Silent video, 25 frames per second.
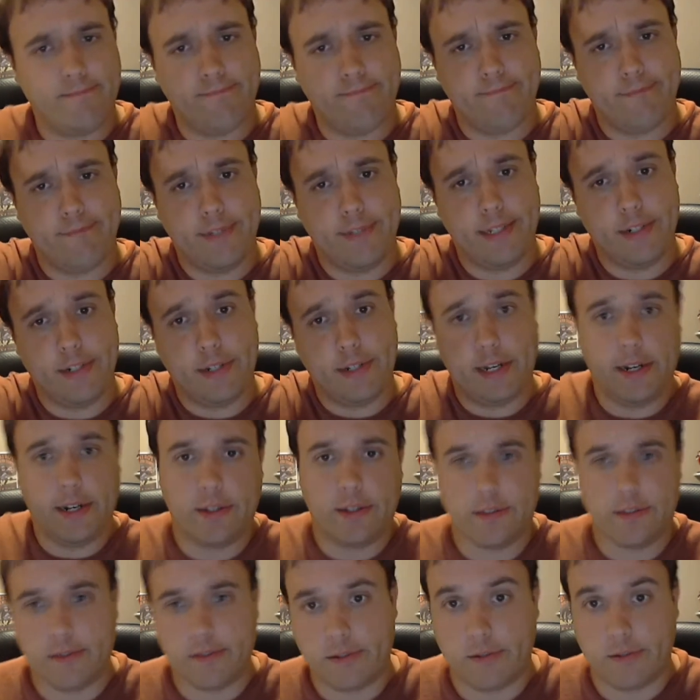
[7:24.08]
I don't get
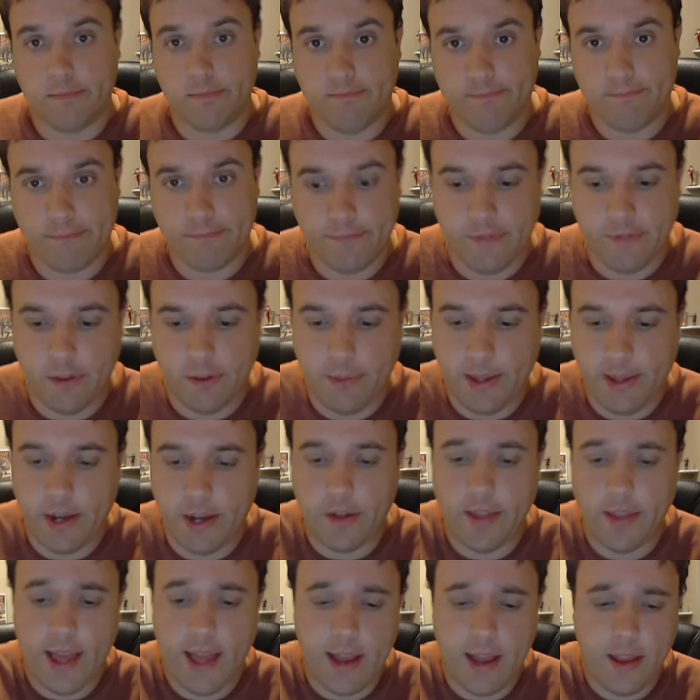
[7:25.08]
it. So fill me in
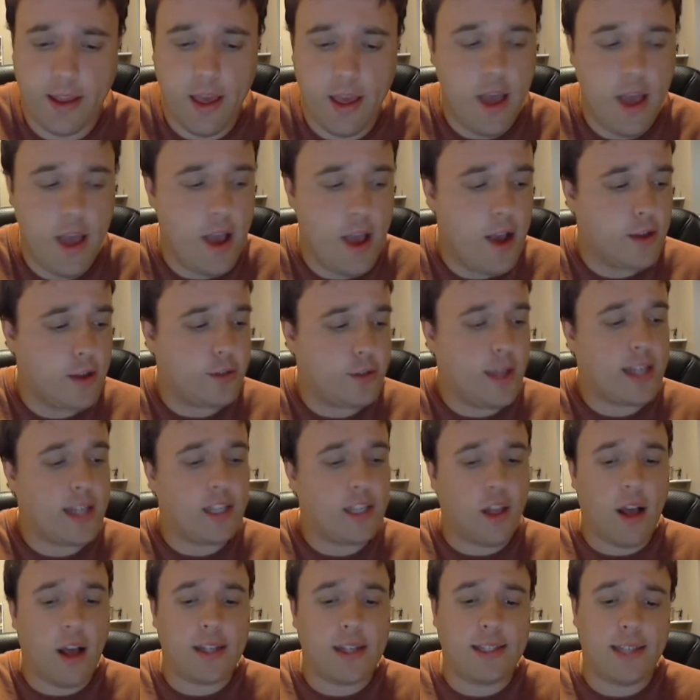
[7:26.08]
on that. So that's
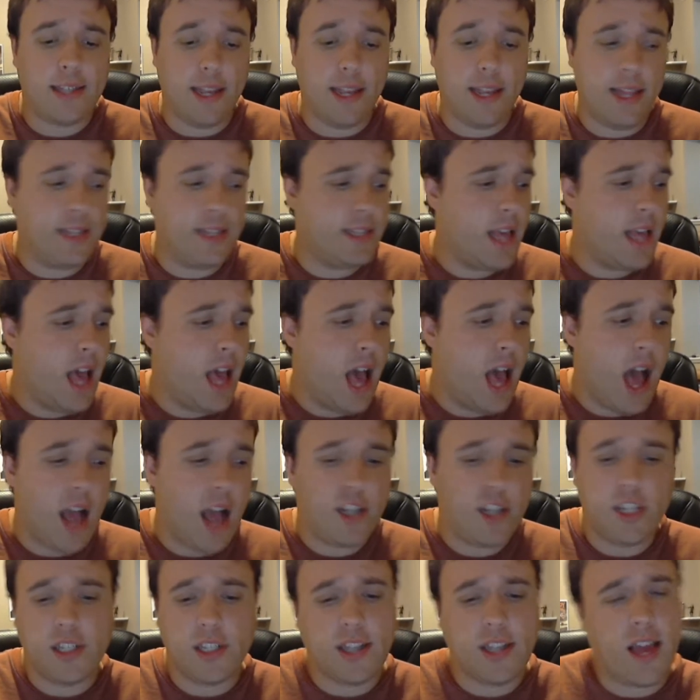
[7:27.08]
Lost Cities.
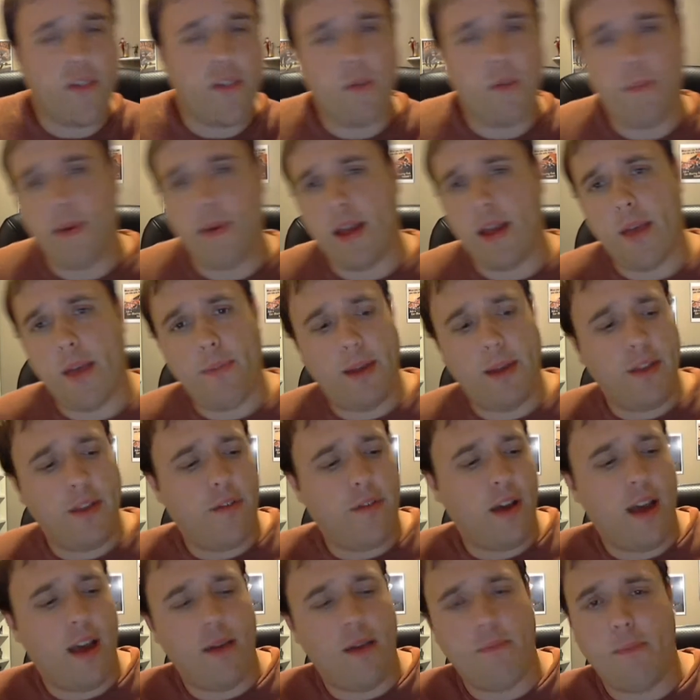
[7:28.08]
Just kind of a bit of
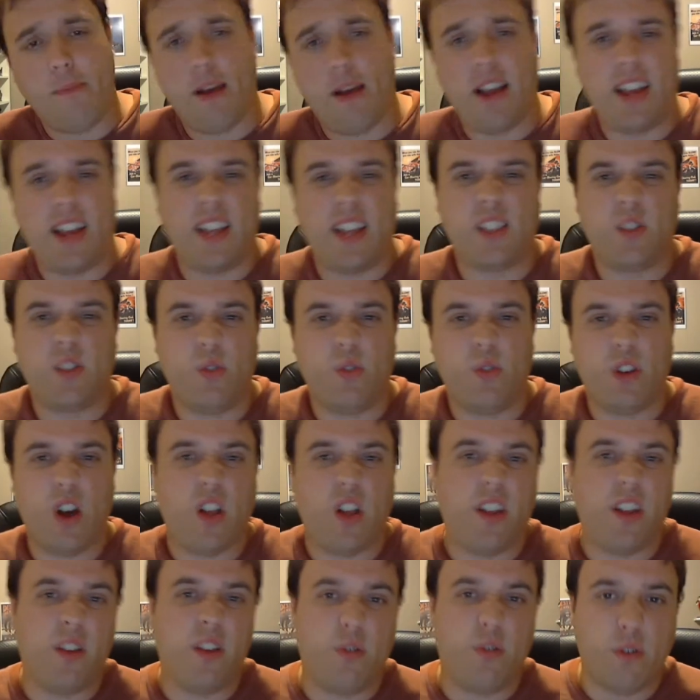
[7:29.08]
a, I guess you'd
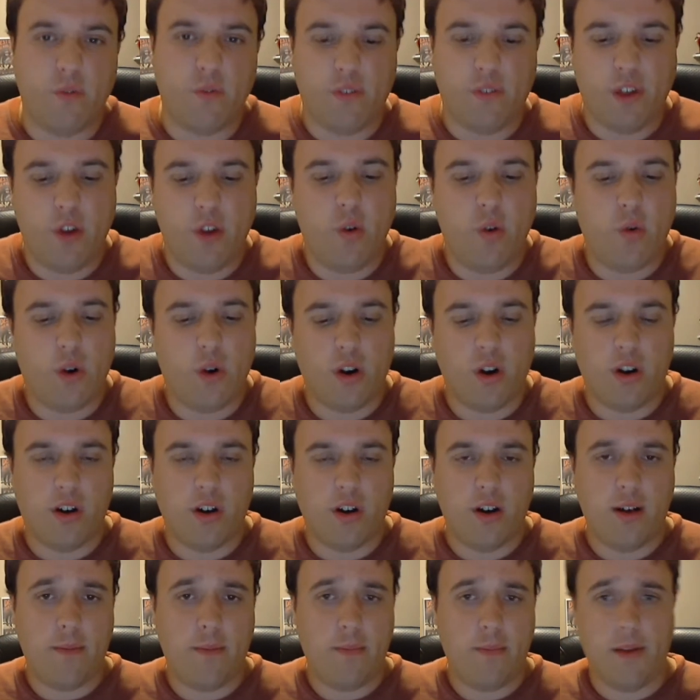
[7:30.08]
call it a review
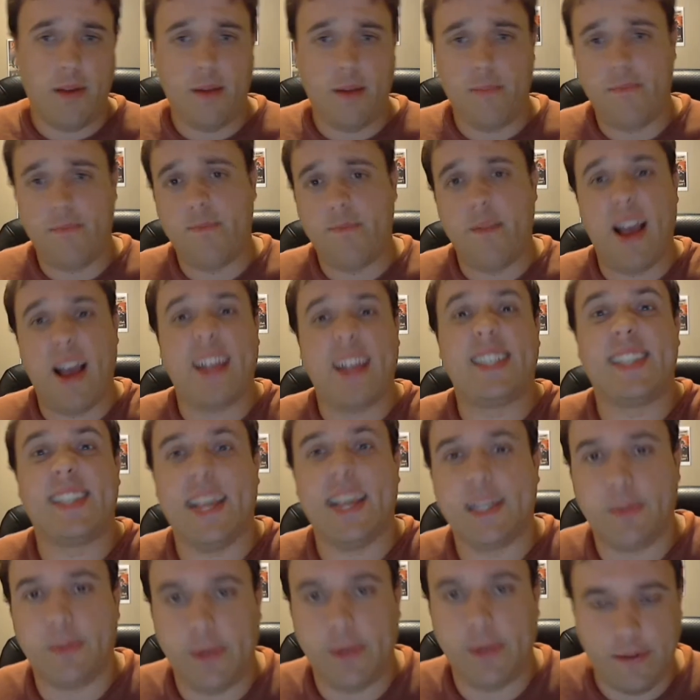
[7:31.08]
or my
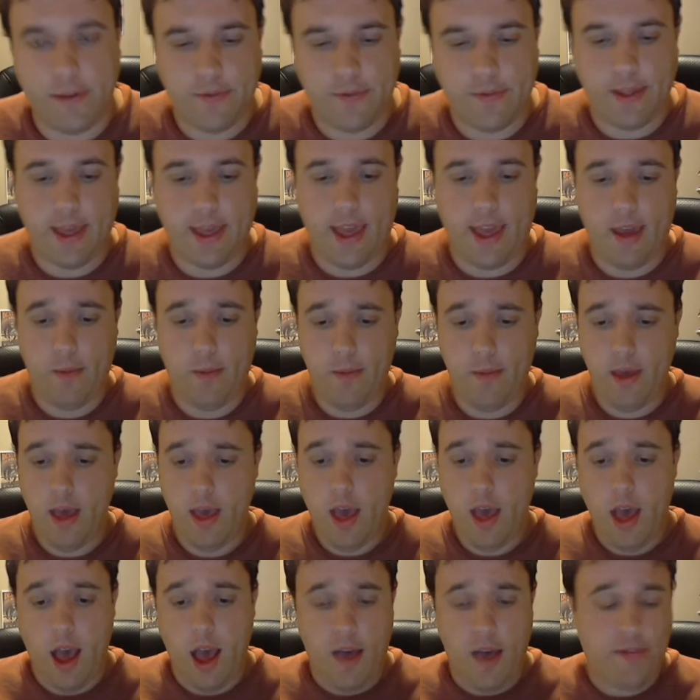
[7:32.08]
assessment of the game.
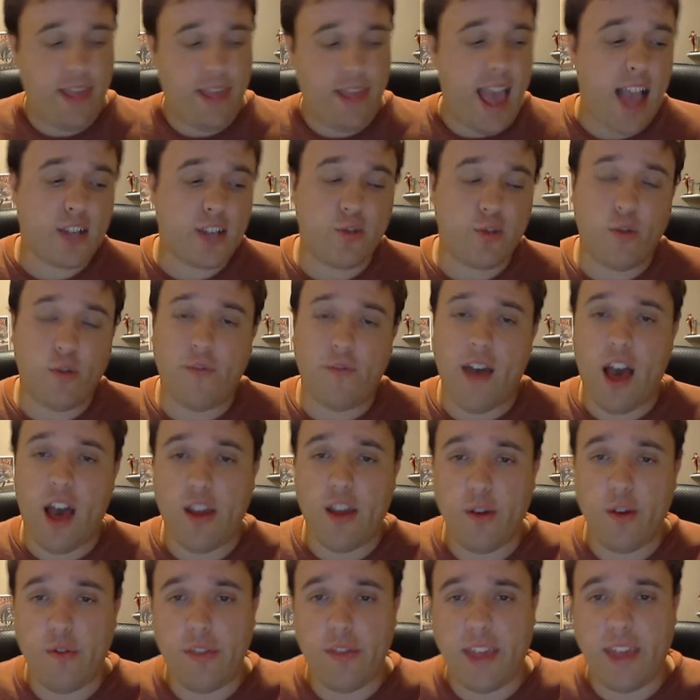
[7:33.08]
The actual
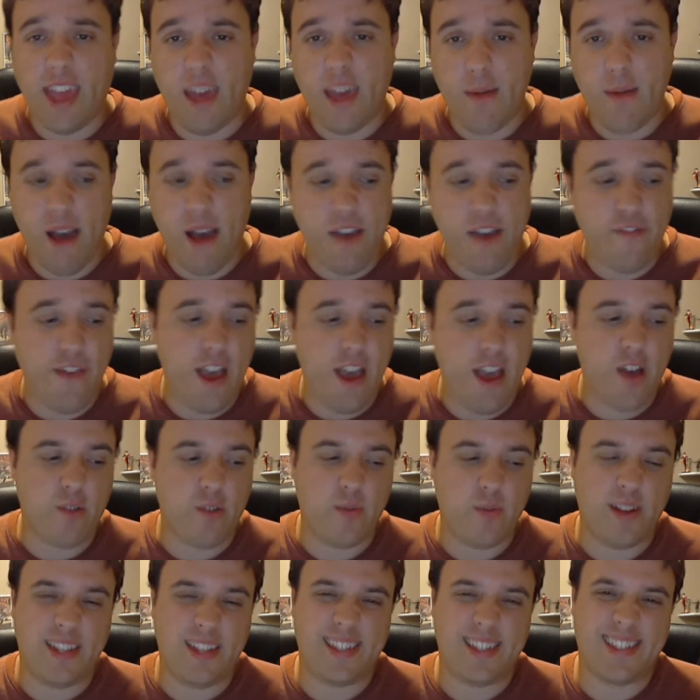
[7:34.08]
value of the game I found
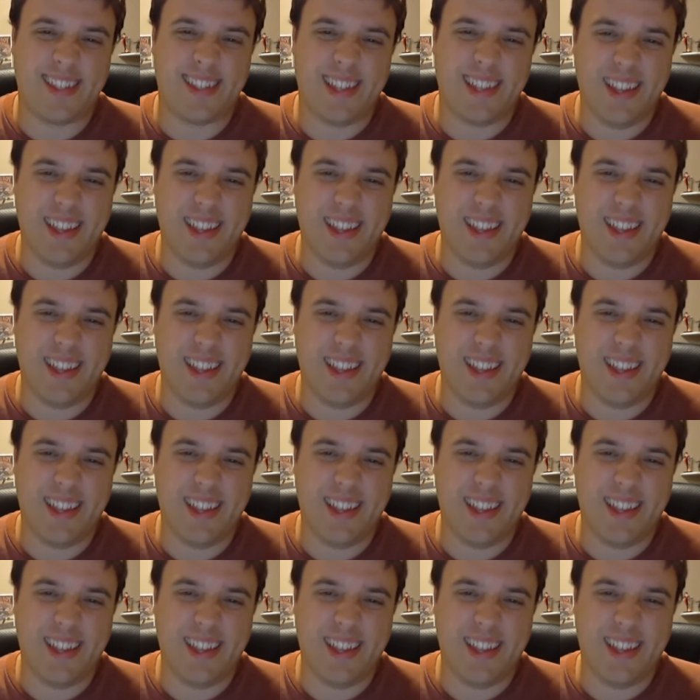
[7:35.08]
was